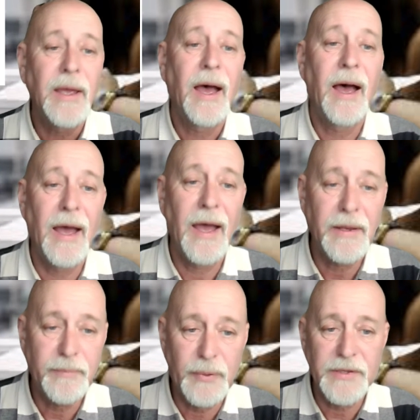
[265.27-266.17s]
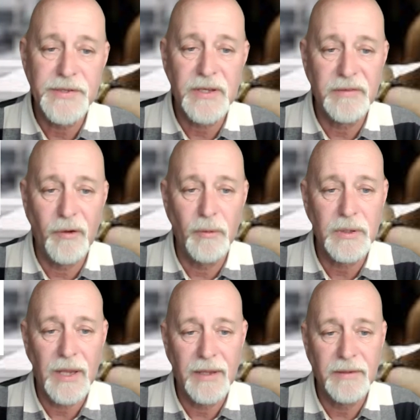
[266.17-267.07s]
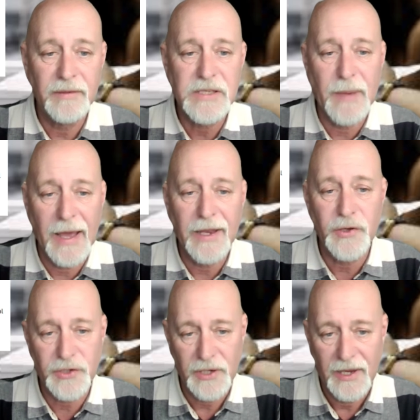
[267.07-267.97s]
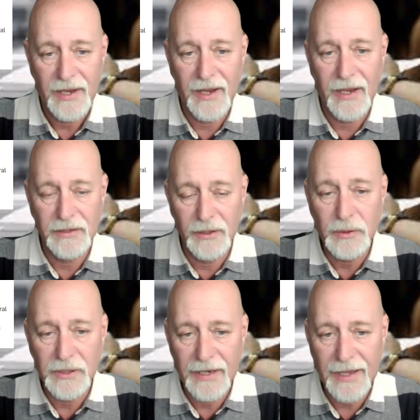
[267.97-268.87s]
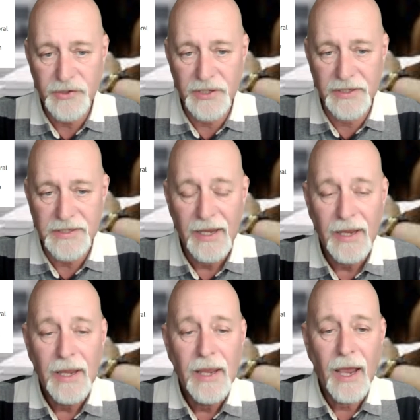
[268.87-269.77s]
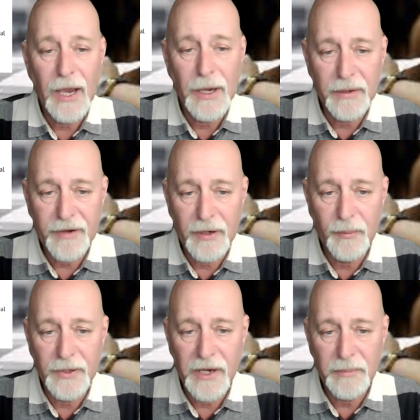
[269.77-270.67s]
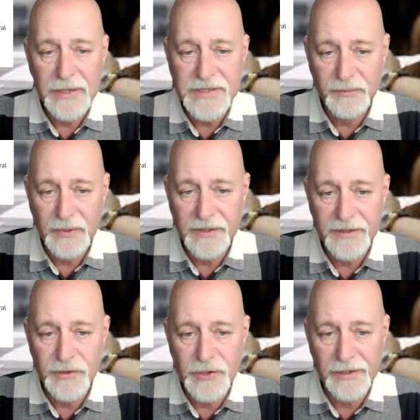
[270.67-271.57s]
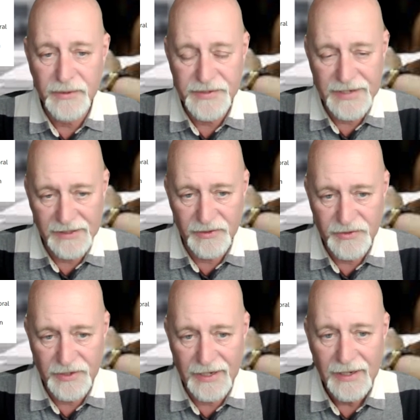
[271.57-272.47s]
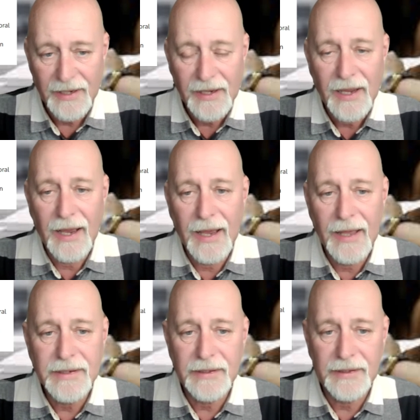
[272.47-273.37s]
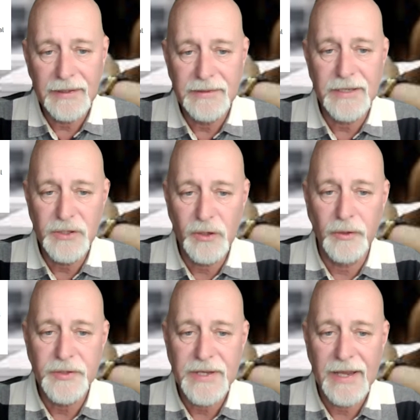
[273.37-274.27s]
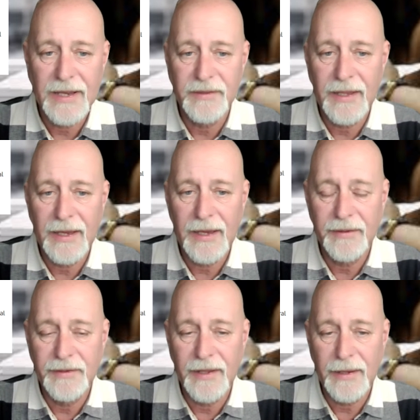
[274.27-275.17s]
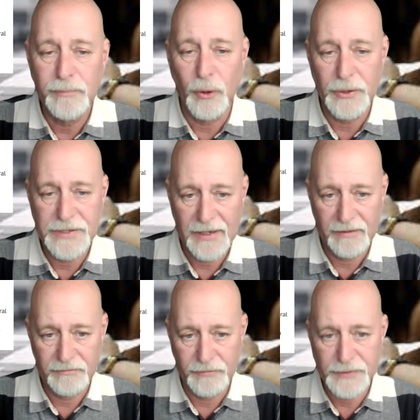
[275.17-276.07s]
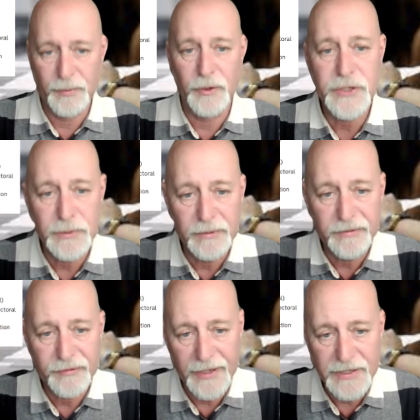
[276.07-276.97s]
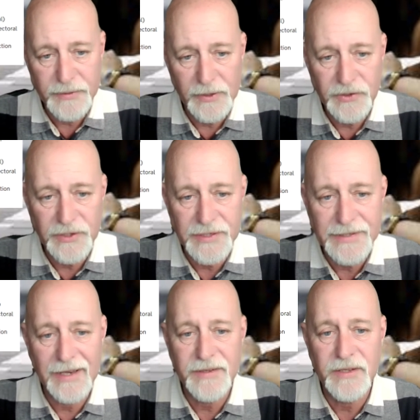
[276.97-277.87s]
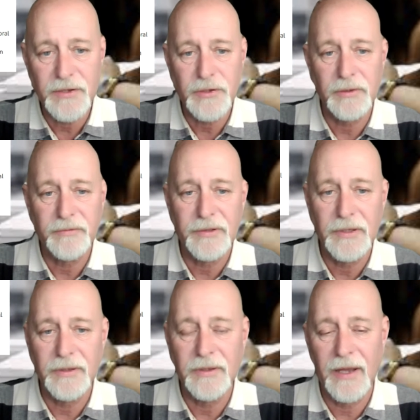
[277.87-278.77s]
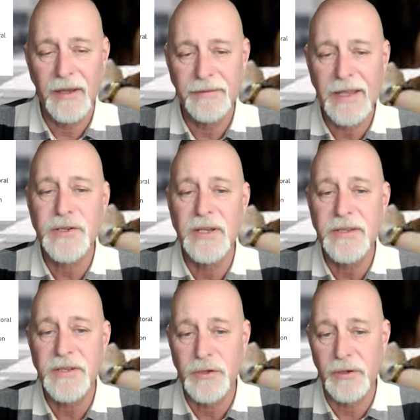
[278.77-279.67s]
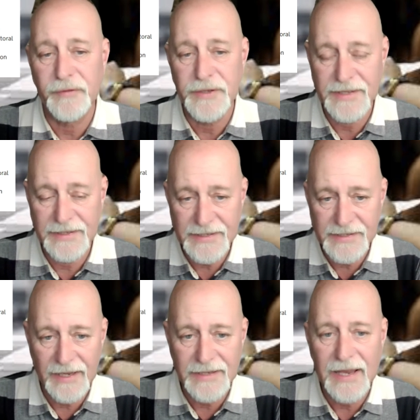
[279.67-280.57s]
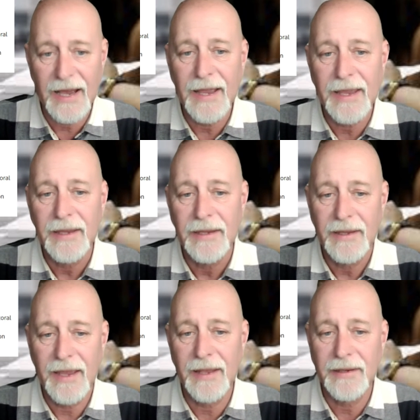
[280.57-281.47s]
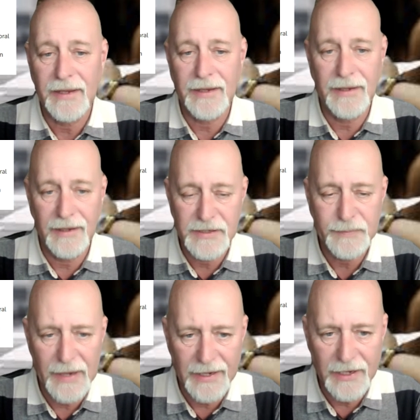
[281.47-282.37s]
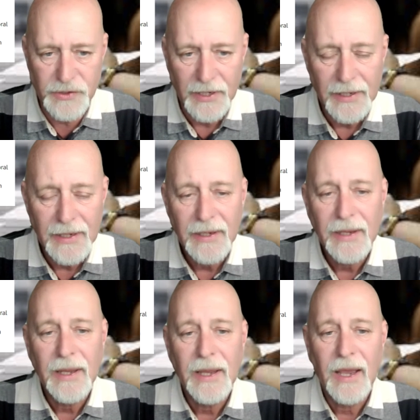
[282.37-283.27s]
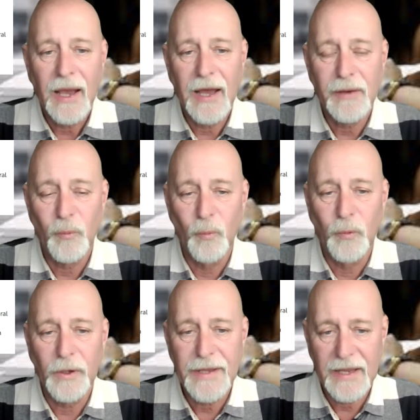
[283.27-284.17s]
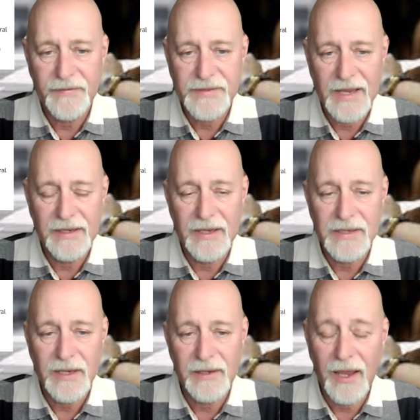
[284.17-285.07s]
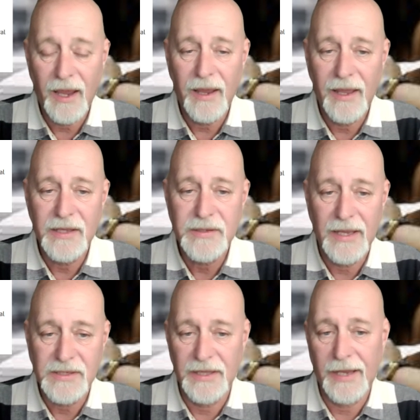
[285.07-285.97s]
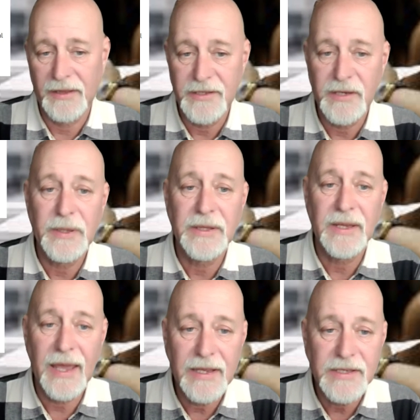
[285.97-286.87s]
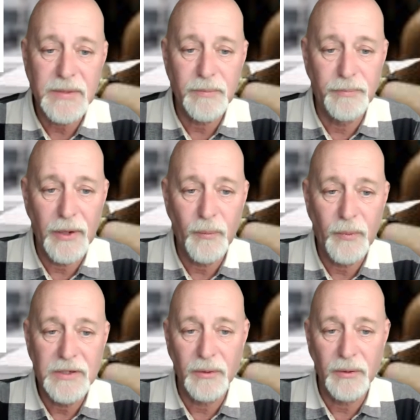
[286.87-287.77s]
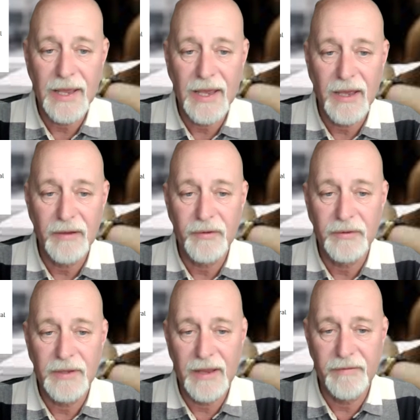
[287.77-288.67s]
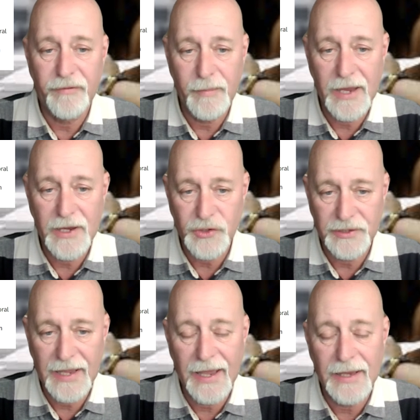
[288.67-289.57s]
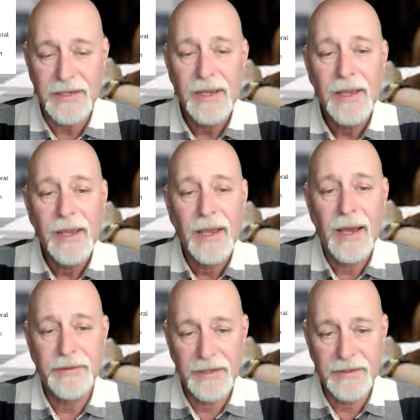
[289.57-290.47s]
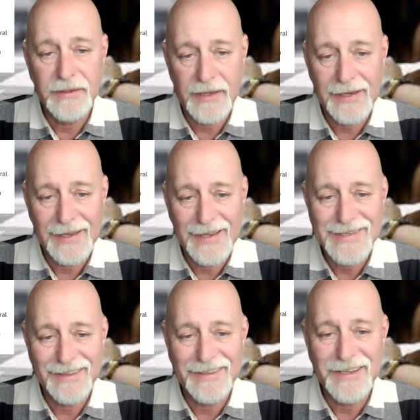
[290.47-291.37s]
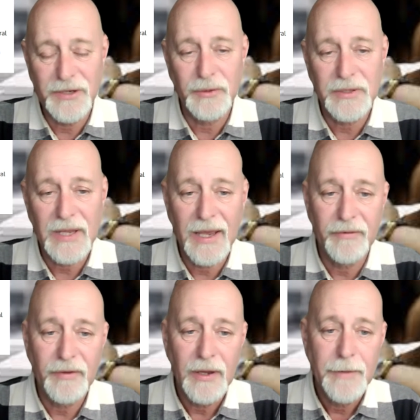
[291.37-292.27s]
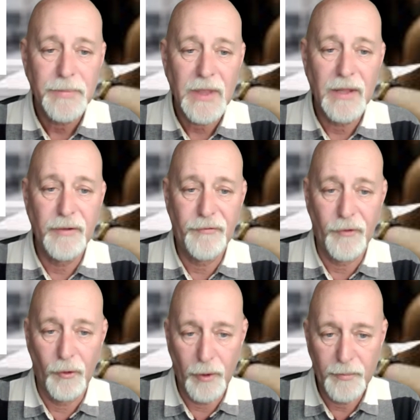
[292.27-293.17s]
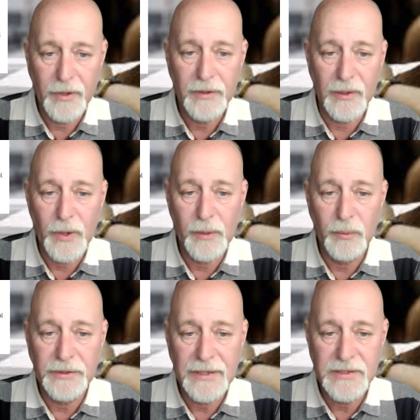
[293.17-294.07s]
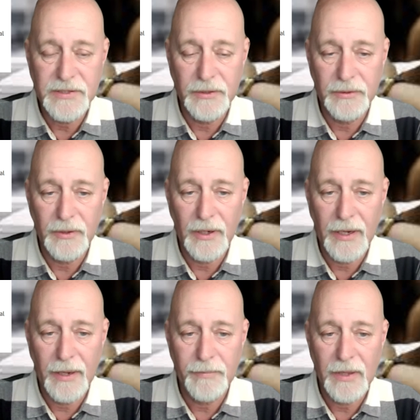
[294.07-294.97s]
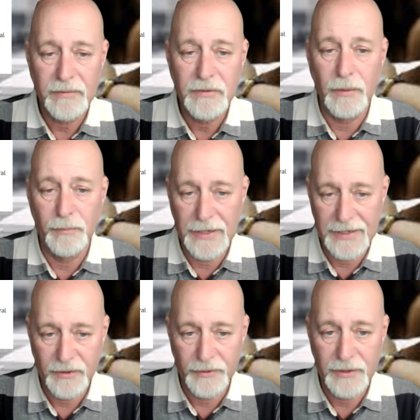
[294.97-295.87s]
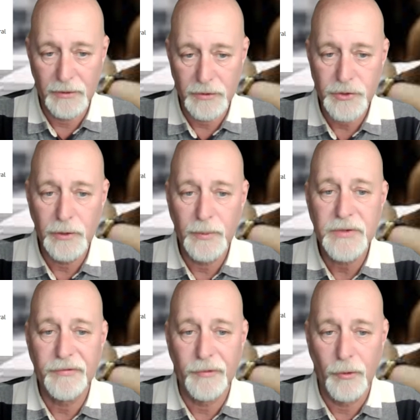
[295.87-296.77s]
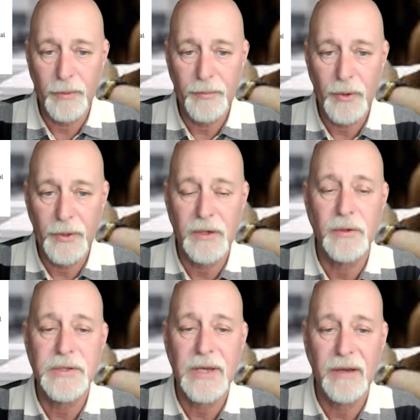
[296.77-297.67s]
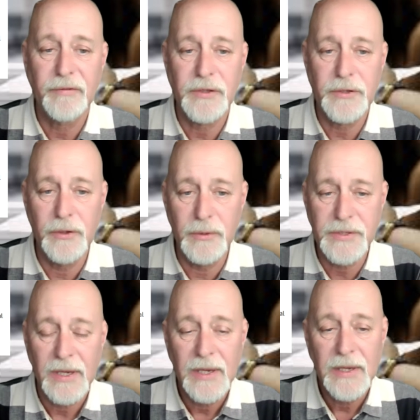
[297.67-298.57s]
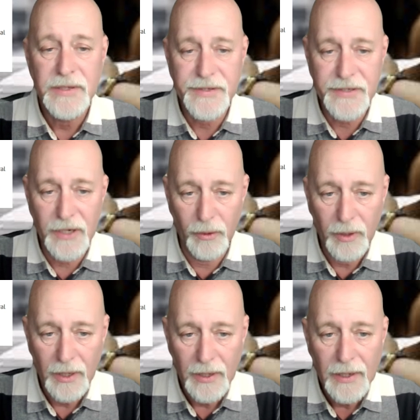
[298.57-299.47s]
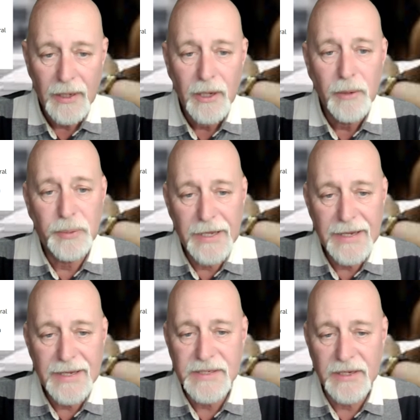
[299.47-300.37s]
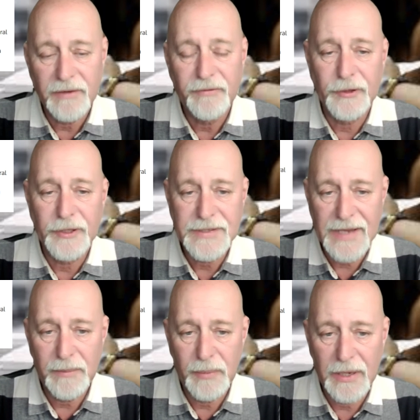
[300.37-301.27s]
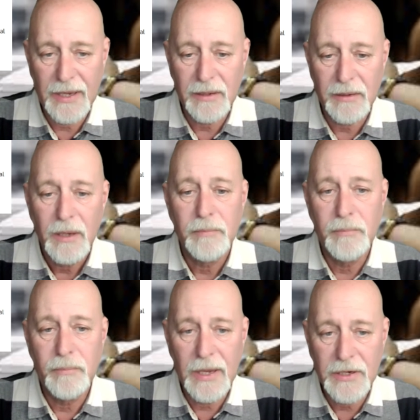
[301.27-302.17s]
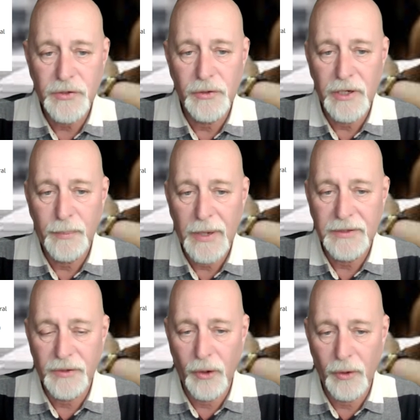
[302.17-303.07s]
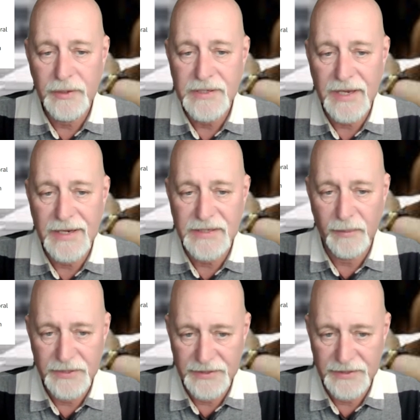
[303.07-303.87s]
and Brits can vote in the Spanish local elections. However, with our meeting with the General Secretary, and he did contact the body responsible for this, which is the National Institute for Statistics, INE in Spanish. And what they have said is, yeah, it's likely to be the case, but we don't have the information yet. And the other thing is they don't have the form that we will need to complete, or they're not sure which form we're going to have to use. So please, for the time being, make sure your Padron stays up to